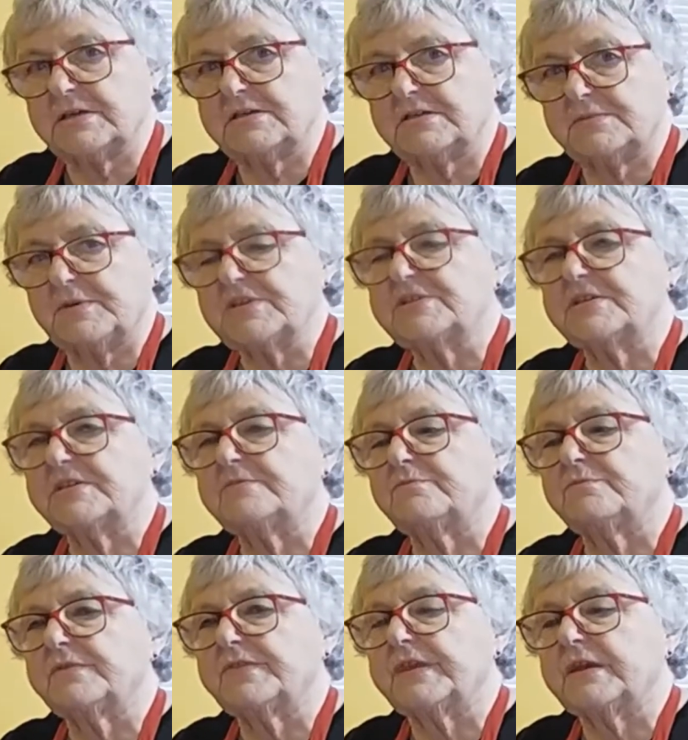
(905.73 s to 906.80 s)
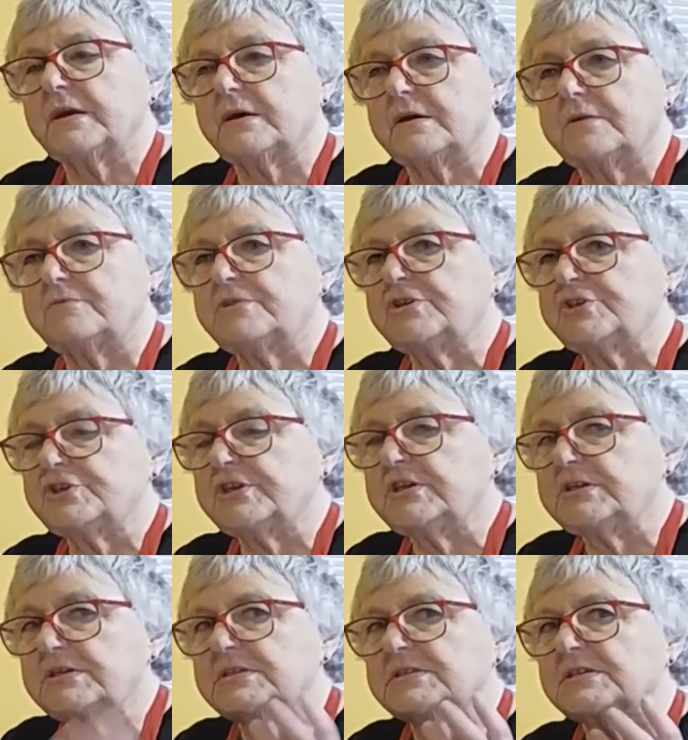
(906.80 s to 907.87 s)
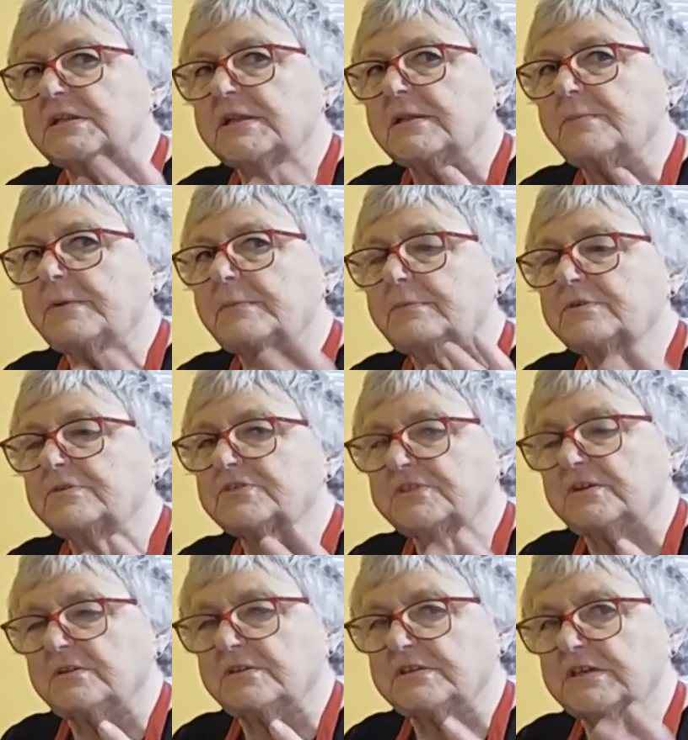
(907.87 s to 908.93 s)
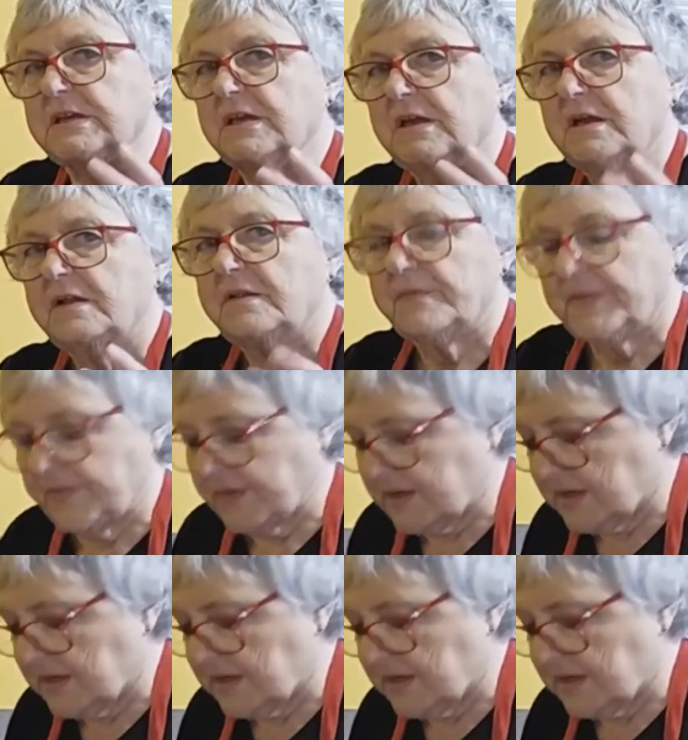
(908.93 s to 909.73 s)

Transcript: especially with the Irish cheese, it's a little bit more salty than the